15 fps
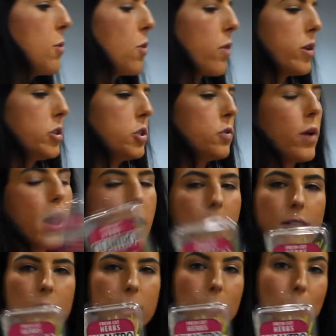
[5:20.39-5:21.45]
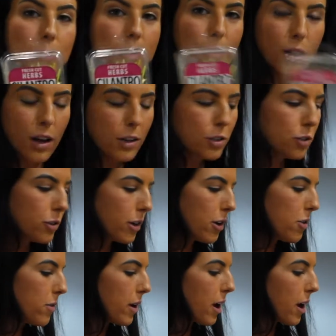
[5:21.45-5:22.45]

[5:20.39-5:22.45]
going to add some cilantro.